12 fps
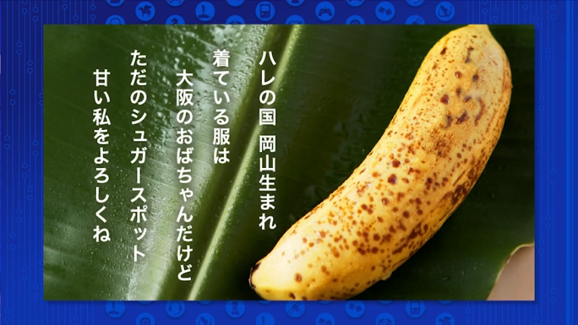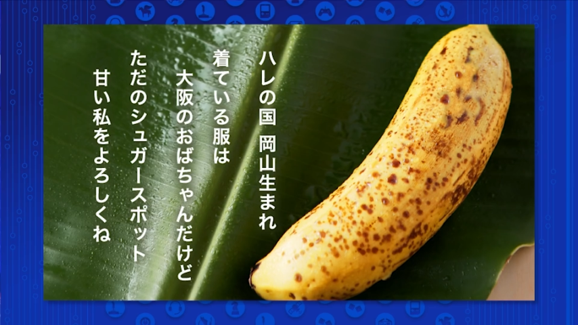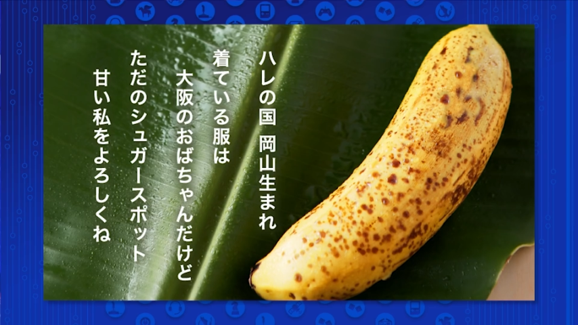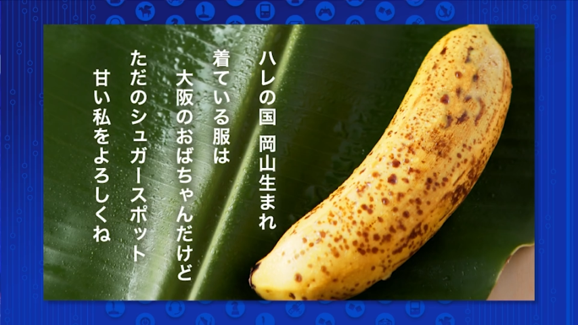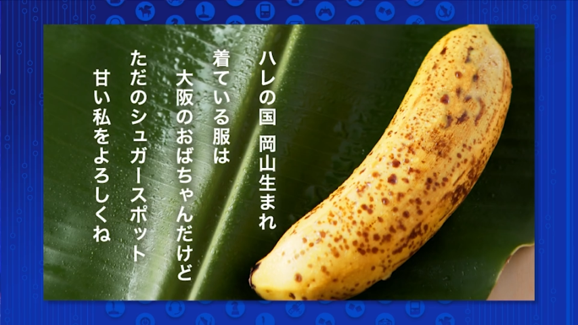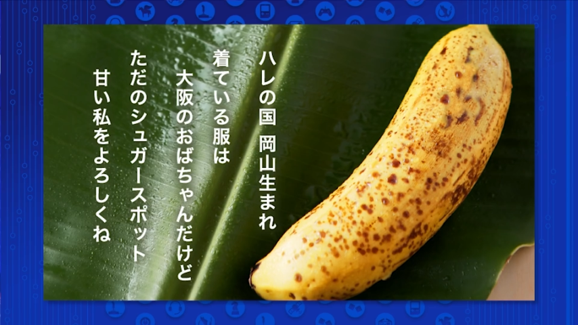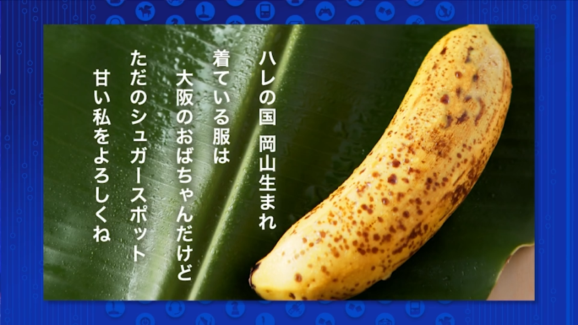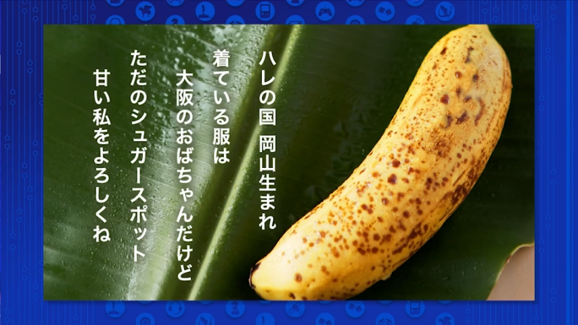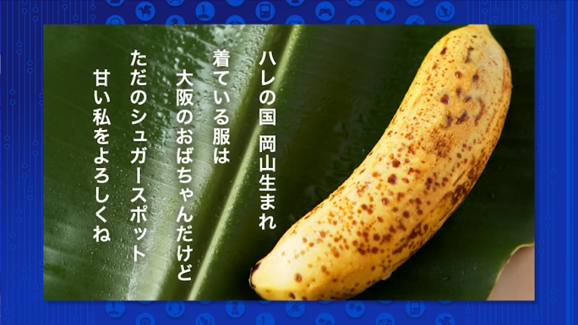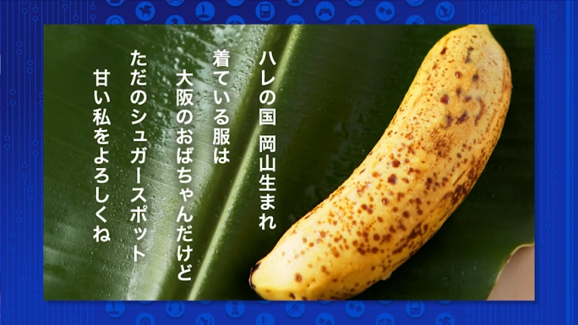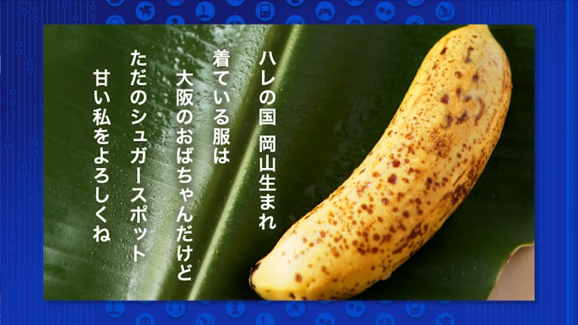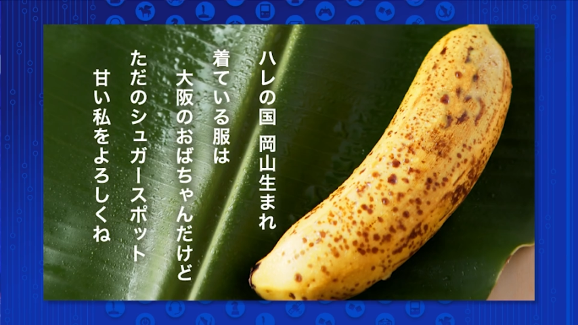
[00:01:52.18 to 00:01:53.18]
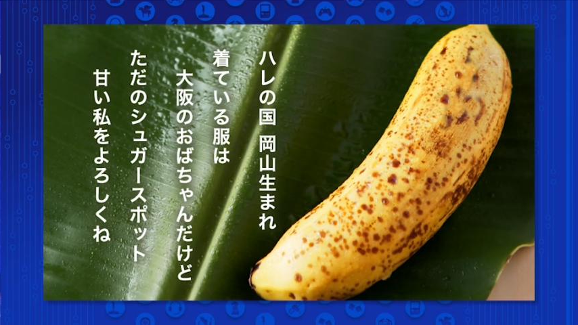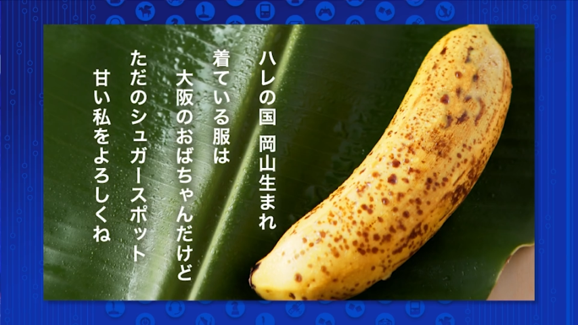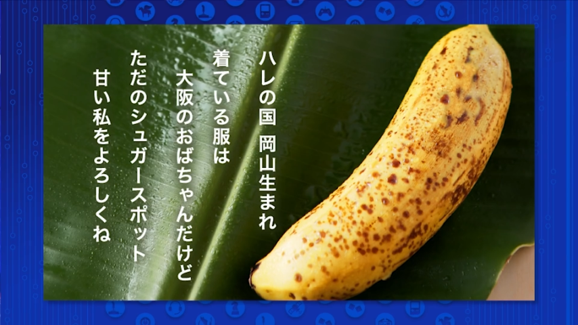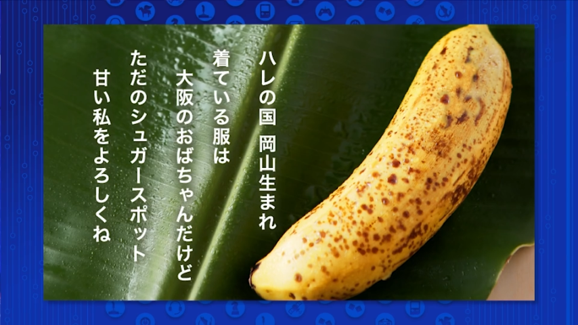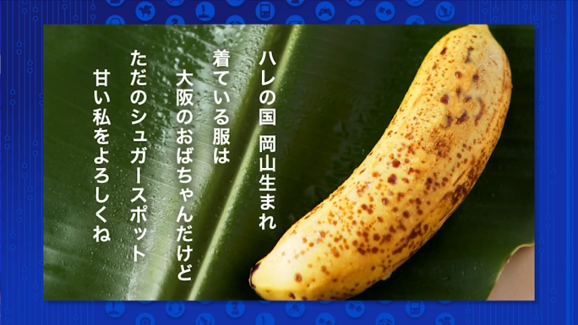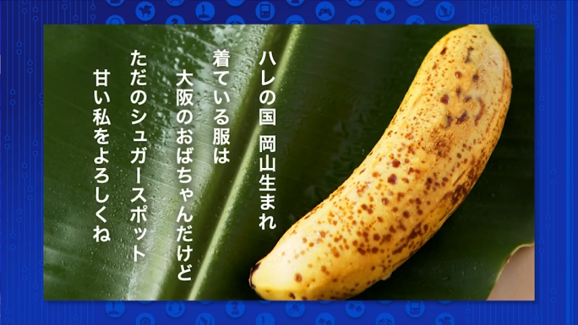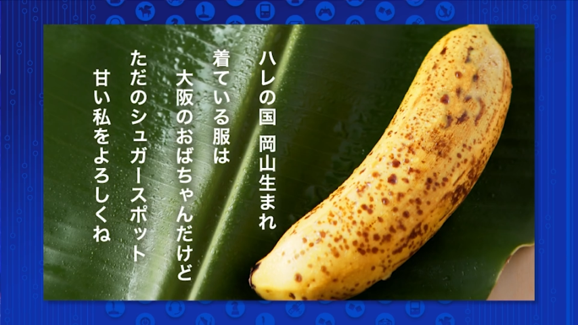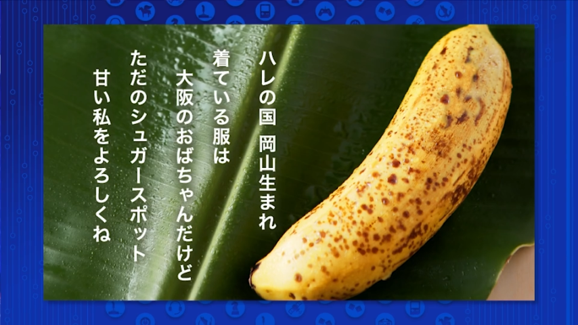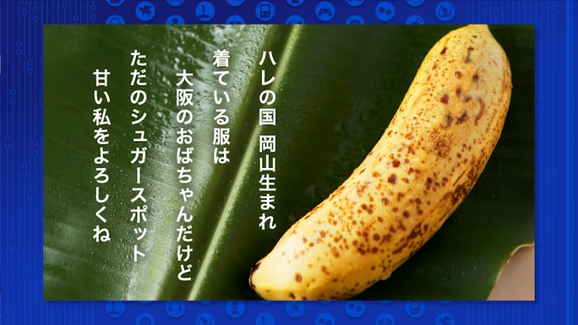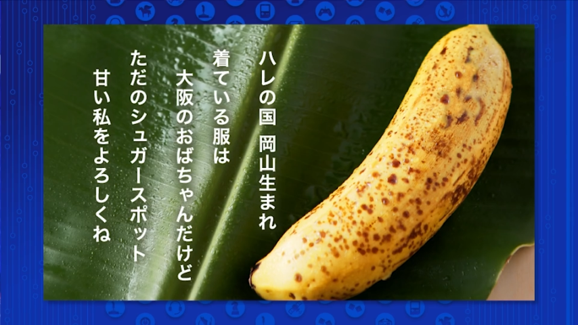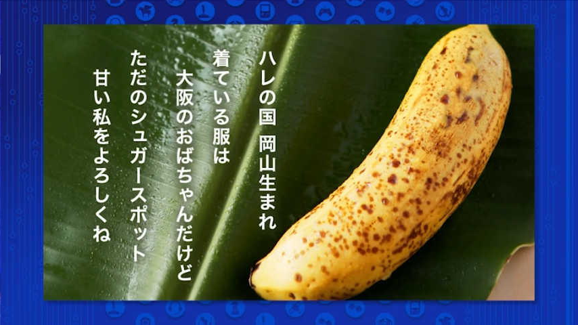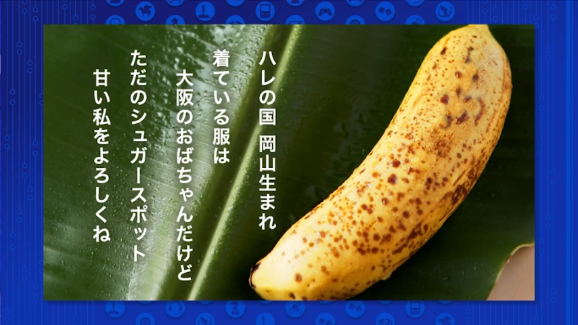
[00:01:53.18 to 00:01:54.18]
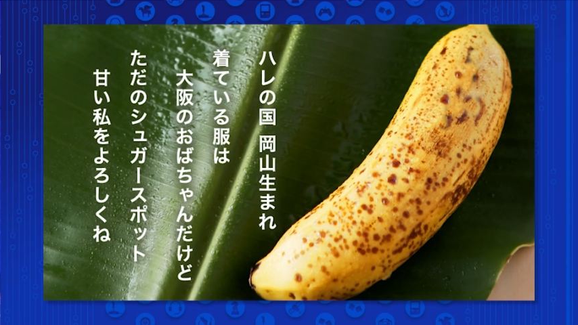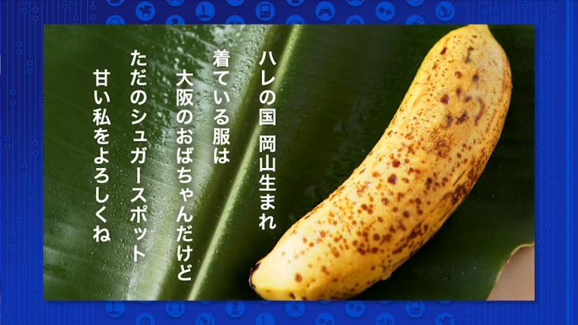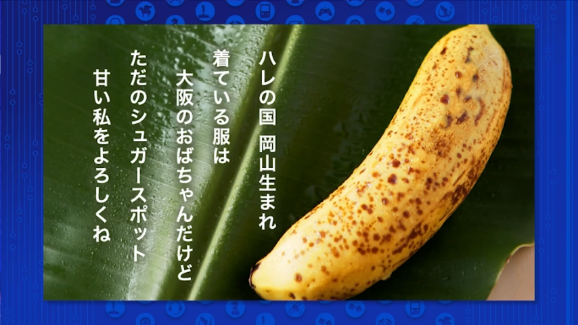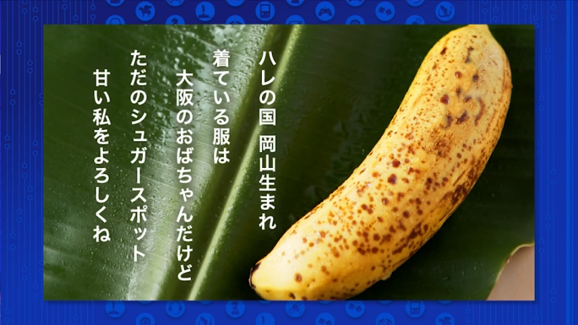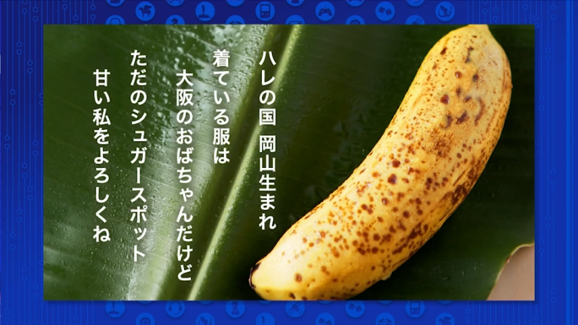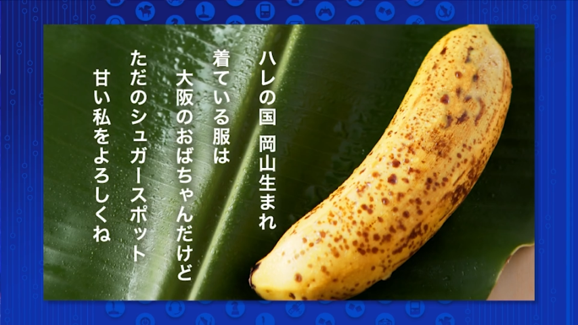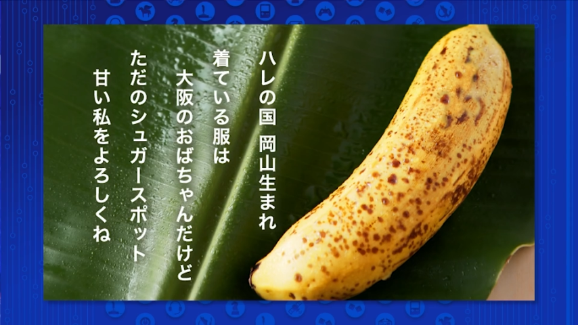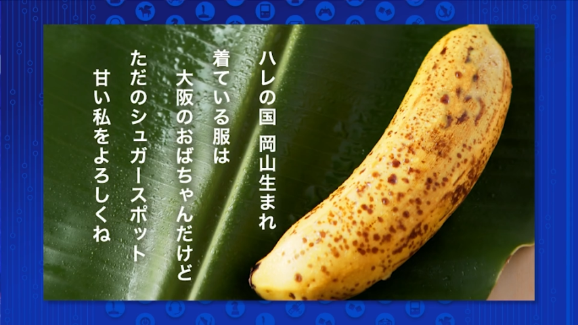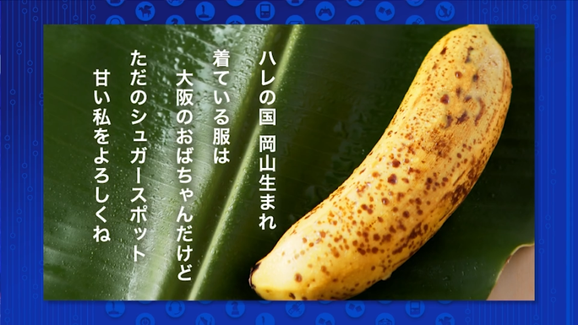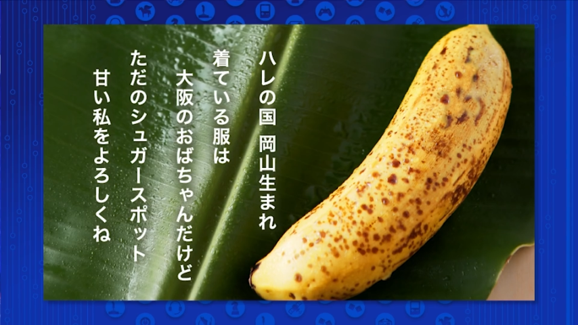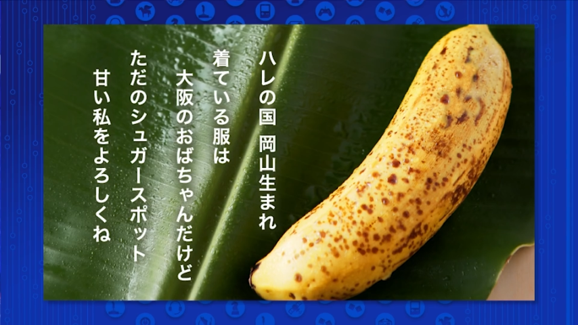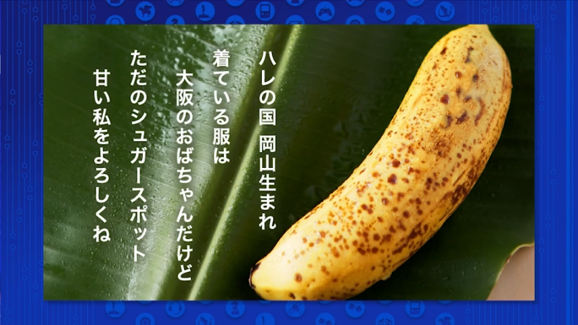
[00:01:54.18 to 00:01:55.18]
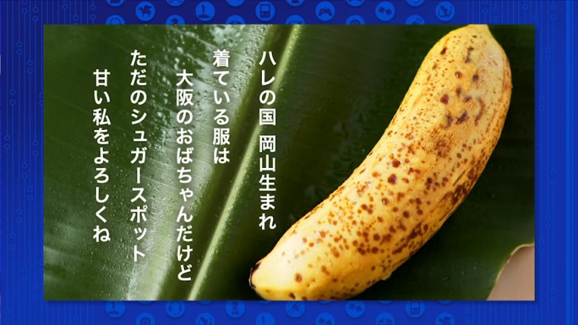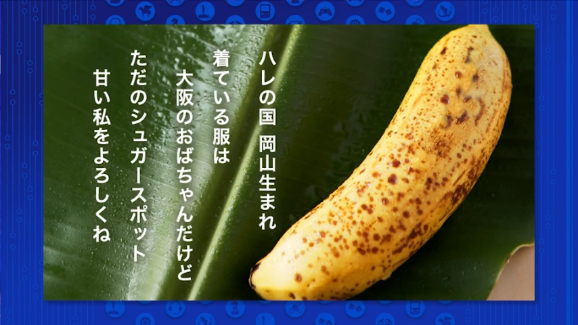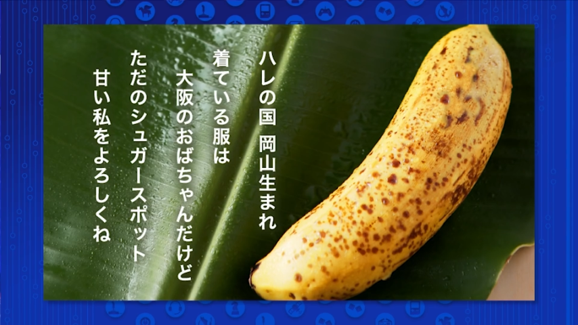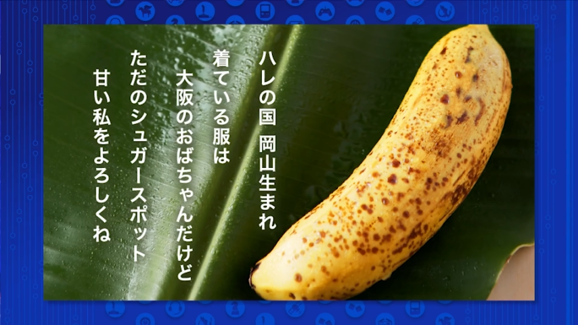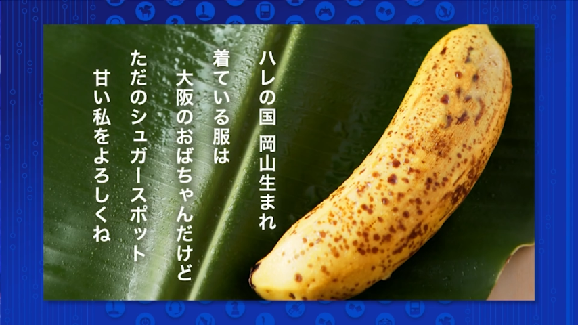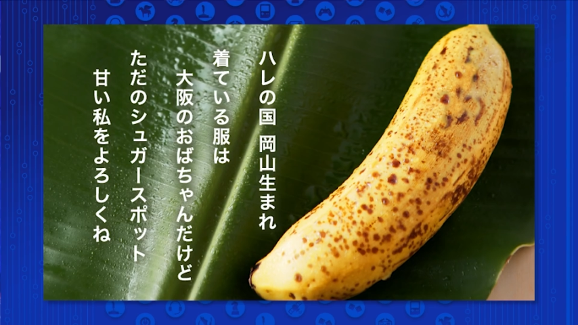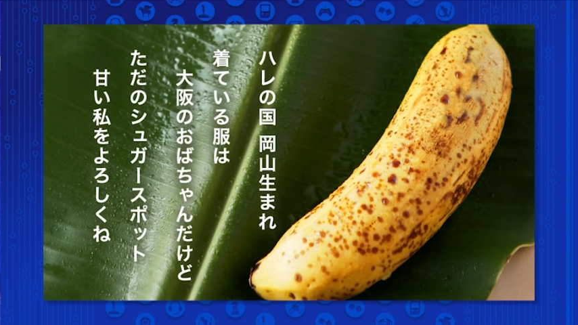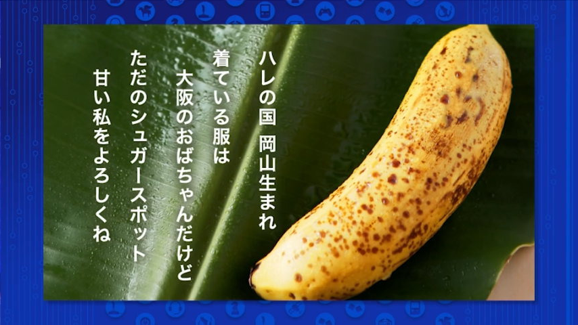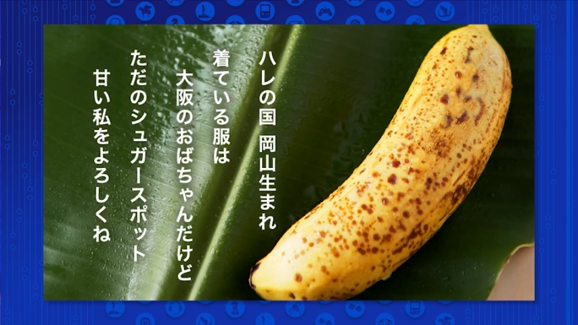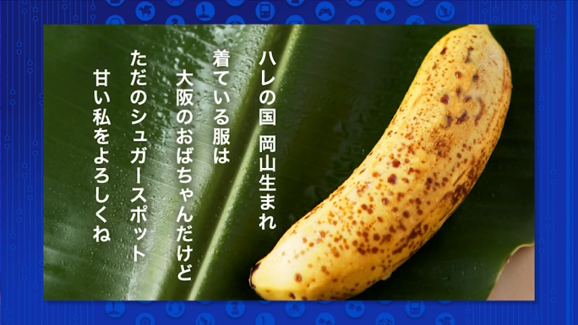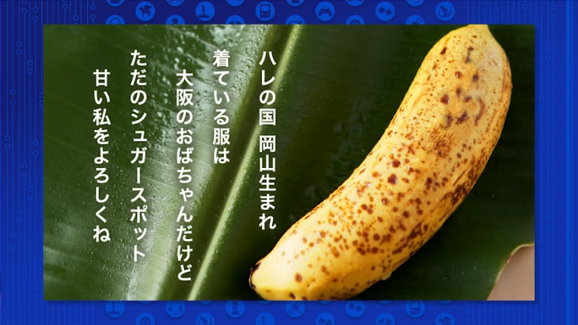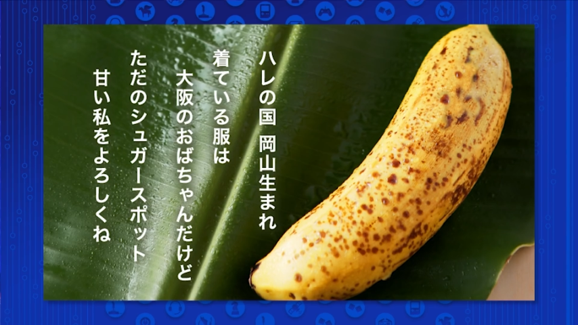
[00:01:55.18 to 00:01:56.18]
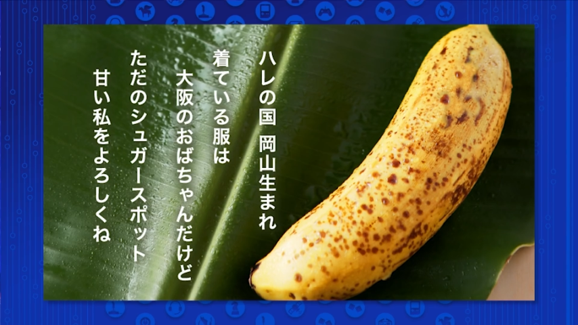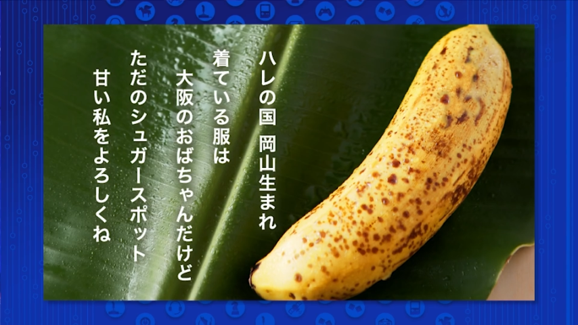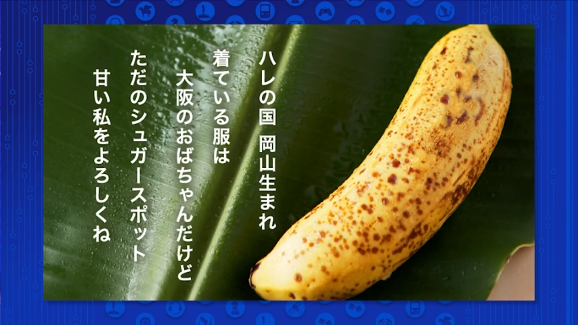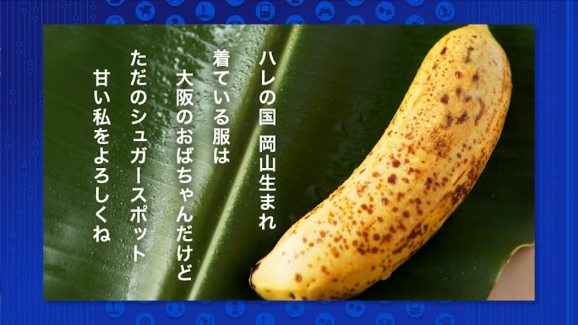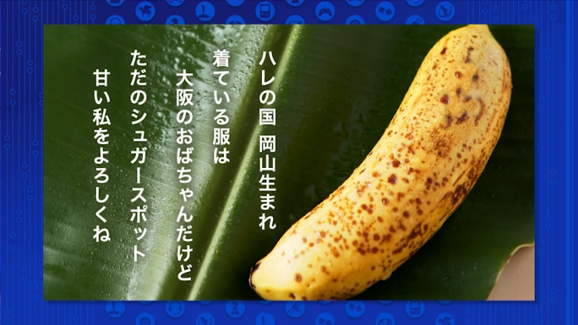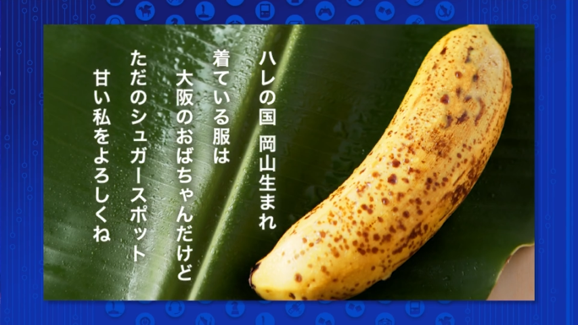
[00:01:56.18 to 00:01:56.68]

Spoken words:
Nobody's mouth can be seen.